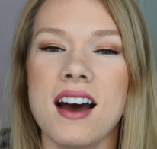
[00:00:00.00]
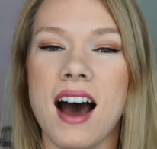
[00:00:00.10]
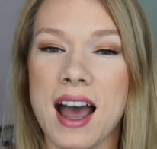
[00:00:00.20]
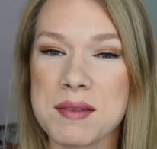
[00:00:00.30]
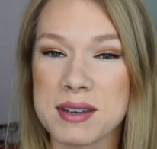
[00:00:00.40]

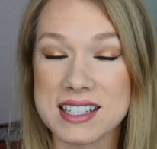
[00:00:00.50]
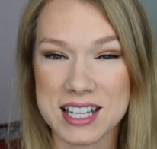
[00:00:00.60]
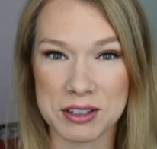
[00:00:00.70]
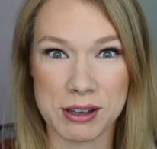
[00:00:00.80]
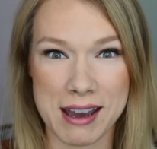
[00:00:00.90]
I'm going to
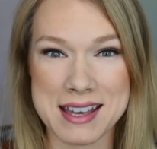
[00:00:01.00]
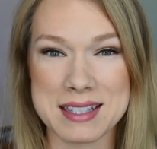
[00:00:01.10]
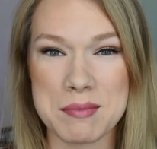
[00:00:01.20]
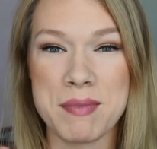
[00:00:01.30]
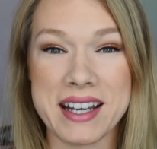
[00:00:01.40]
tell you guys
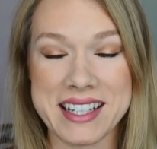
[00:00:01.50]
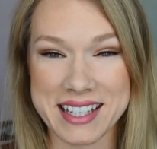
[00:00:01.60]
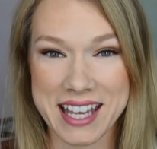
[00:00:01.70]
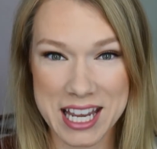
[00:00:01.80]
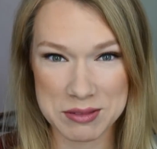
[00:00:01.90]
my
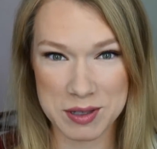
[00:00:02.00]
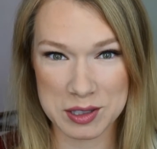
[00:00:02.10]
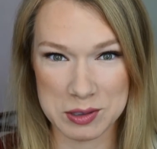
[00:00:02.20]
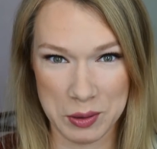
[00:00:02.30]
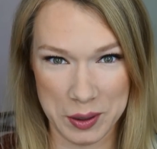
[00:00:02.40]
engagement
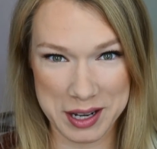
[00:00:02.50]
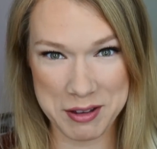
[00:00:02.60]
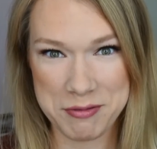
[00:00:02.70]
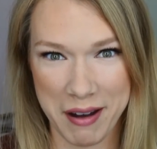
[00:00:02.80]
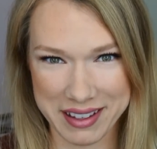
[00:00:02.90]
story,
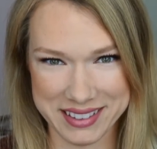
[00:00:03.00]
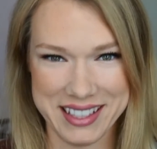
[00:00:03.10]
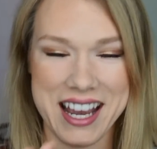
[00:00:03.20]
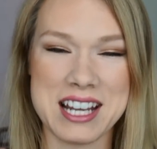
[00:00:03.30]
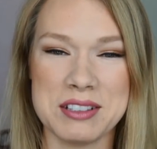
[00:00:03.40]

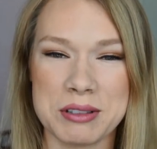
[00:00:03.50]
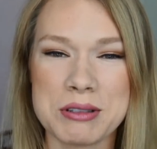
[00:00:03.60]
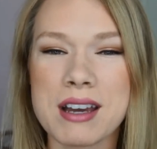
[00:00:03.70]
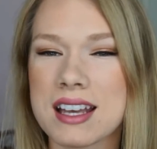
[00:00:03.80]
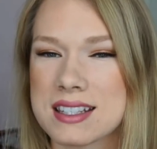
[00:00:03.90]
finally. I told
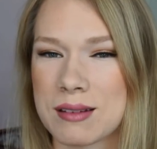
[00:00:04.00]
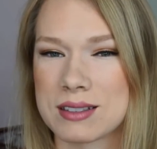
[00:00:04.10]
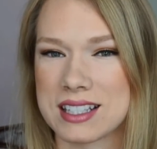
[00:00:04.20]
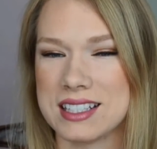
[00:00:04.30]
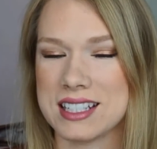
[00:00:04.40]
you guys I was
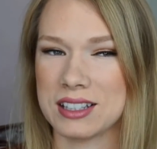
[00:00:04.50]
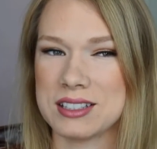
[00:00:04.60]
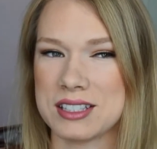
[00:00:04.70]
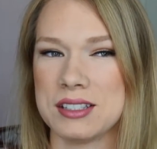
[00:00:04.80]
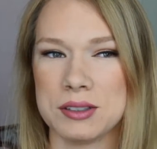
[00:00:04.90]
going to tell it
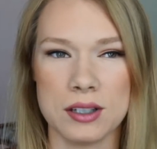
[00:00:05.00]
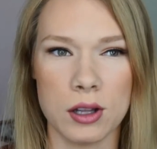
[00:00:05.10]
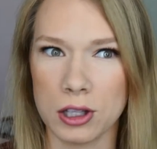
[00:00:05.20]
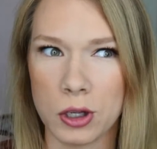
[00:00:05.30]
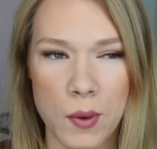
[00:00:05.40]
to you a
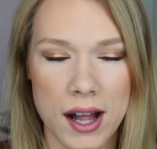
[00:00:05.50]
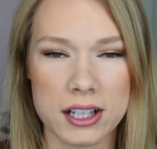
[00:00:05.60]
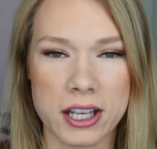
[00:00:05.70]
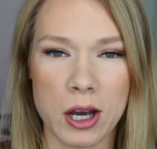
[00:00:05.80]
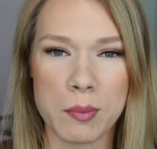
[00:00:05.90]
little while
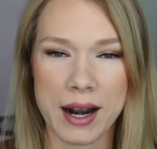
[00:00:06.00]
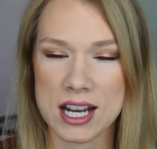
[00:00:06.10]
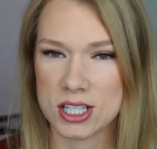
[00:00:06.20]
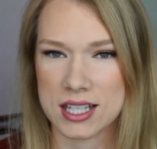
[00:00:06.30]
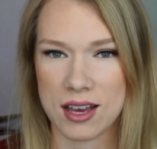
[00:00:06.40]
ago, but I
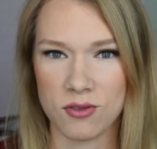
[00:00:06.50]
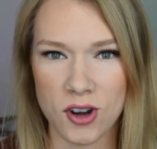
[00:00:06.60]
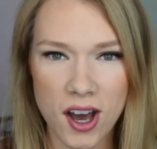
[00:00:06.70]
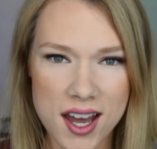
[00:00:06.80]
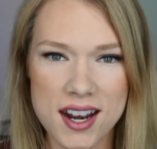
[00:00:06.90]
just have
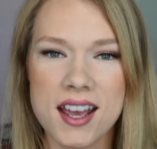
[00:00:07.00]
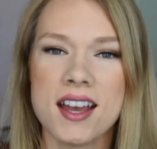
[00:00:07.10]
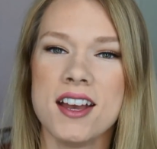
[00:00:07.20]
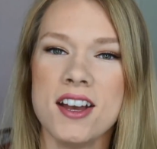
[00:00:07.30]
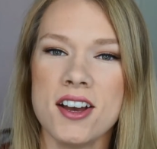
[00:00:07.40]
not
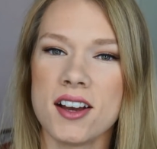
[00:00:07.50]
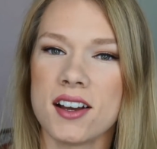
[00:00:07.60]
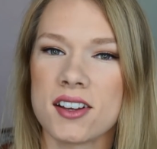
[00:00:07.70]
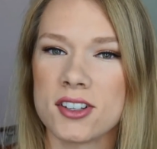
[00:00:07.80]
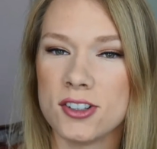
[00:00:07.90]

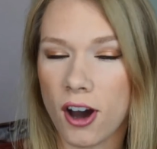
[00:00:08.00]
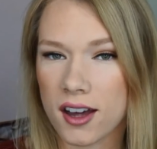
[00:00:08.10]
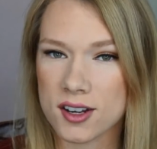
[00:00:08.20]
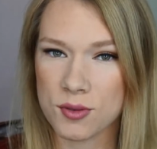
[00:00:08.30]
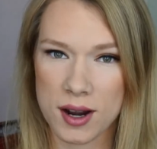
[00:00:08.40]

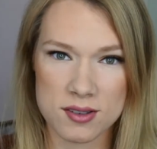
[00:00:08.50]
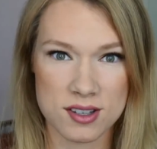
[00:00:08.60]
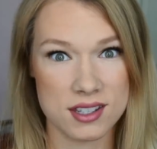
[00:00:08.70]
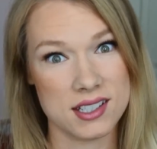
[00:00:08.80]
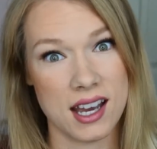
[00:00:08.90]
gotten around to
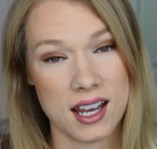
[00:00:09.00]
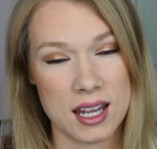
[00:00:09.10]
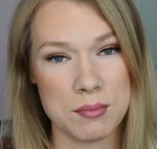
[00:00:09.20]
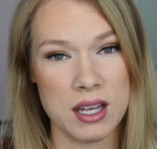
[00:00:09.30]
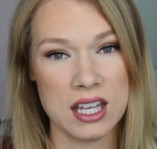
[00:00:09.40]
the
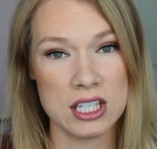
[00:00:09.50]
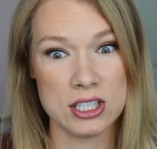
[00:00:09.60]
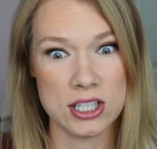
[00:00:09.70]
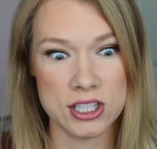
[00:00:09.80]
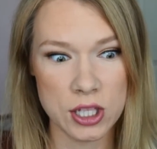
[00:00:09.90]
time
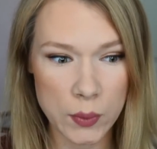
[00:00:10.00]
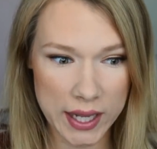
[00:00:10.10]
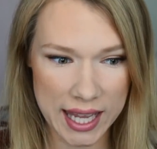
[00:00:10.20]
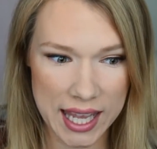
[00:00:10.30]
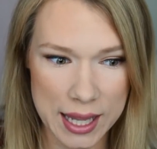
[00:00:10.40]
to
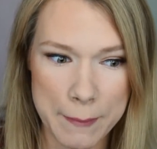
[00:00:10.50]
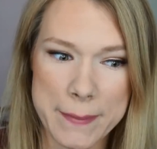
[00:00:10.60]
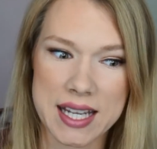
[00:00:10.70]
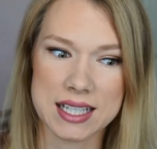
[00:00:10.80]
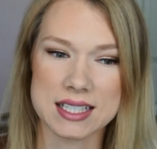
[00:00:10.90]
doing it
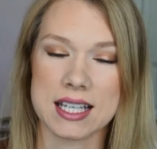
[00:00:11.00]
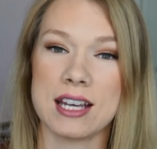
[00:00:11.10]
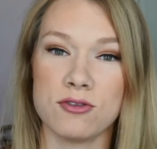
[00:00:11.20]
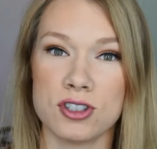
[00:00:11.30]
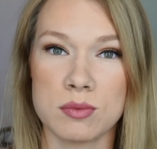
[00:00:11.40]
because
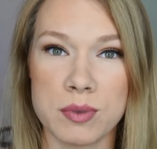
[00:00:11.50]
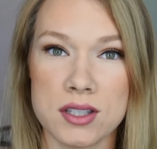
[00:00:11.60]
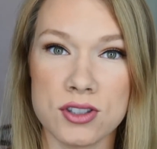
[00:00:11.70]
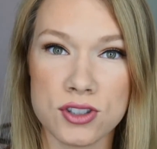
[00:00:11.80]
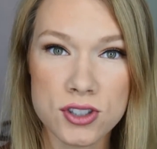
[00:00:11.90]
I've just
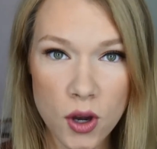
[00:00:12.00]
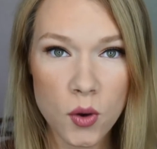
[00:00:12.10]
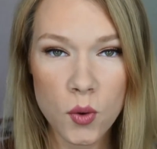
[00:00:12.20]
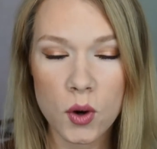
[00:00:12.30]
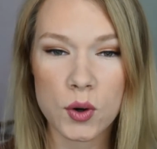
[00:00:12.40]
been
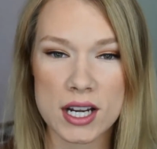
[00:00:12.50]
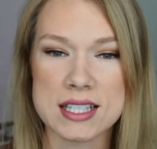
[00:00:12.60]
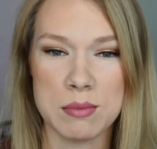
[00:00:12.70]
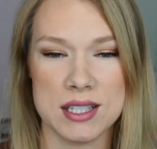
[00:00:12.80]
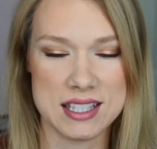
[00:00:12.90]
so
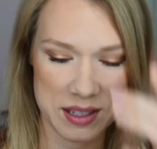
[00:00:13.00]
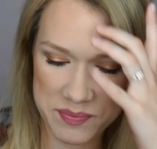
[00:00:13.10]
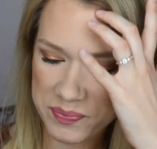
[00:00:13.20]
crazy busy.